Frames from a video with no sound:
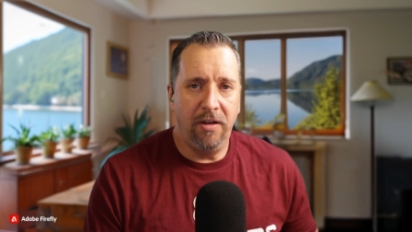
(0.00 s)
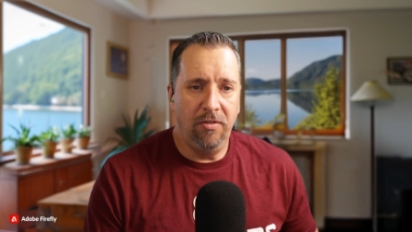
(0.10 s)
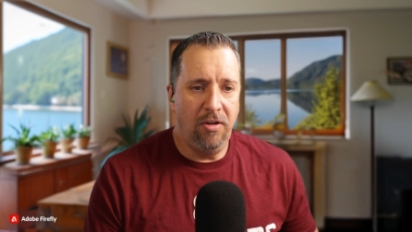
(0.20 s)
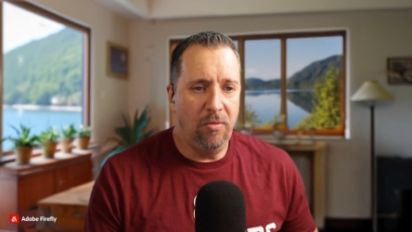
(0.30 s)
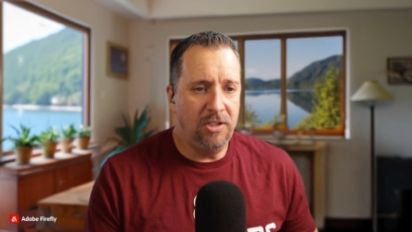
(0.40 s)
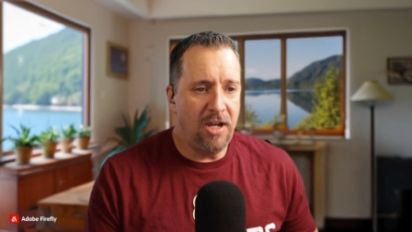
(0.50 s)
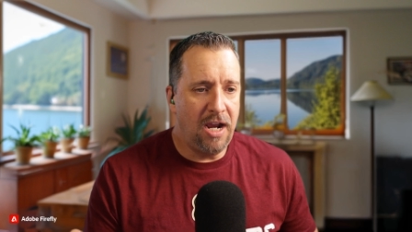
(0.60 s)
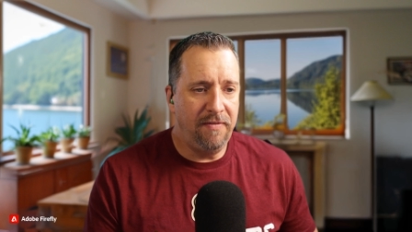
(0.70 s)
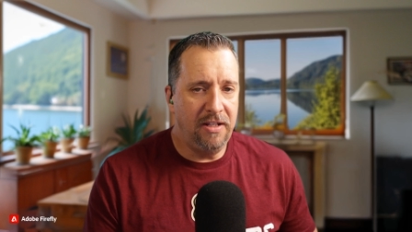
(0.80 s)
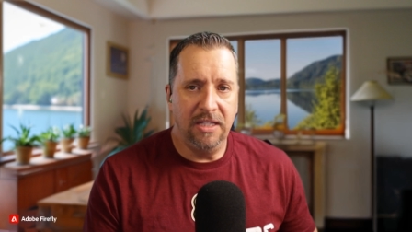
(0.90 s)
they don't know which
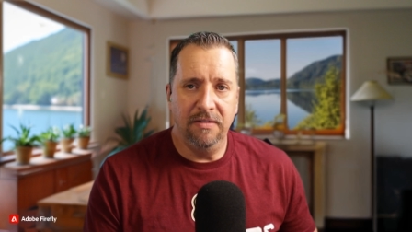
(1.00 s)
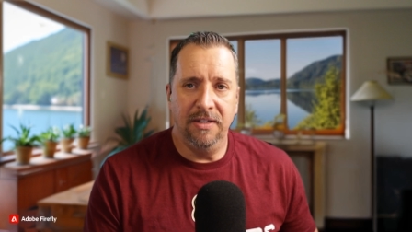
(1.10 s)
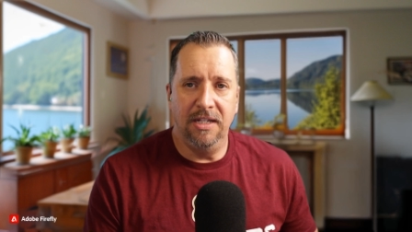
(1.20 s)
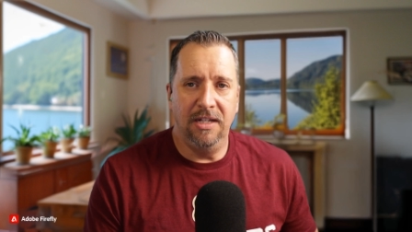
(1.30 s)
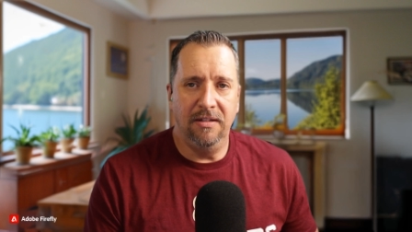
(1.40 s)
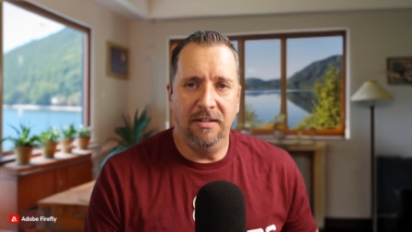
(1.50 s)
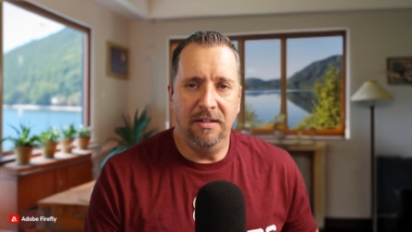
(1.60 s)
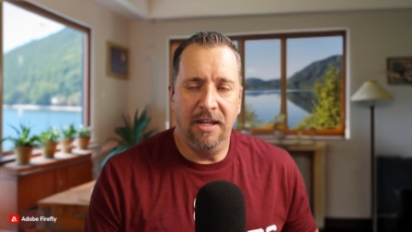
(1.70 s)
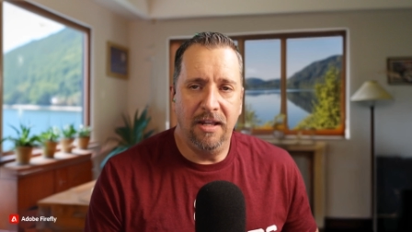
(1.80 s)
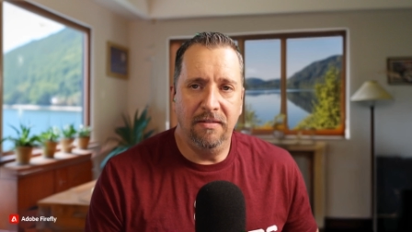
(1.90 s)
hive they live in.
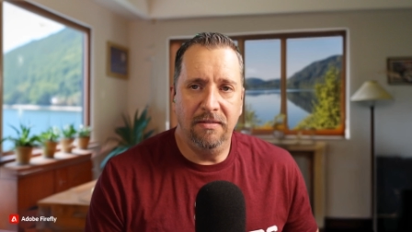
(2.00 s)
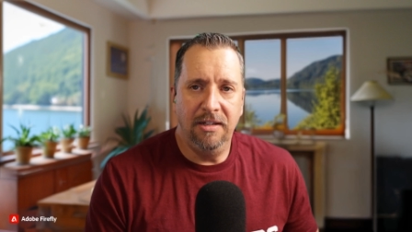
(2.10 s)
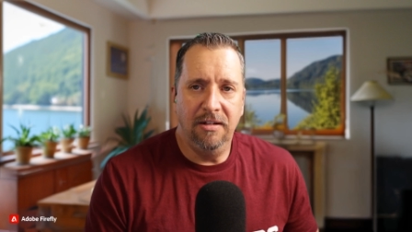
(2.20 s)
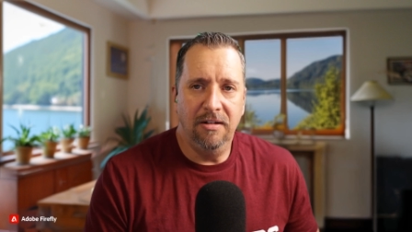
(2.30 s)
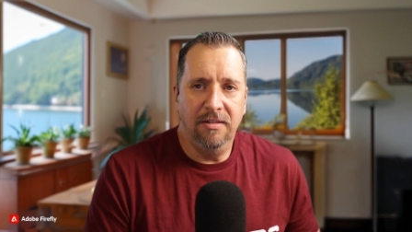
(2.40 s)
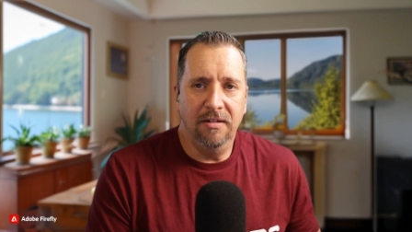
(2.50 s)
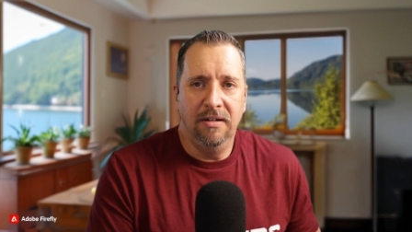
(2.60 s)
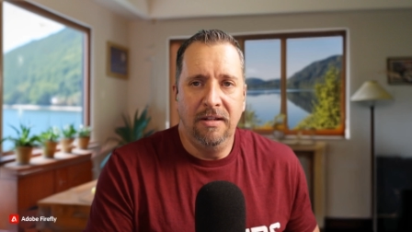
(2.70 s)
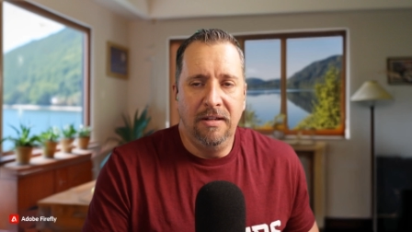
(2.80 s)
And, and you know, they're,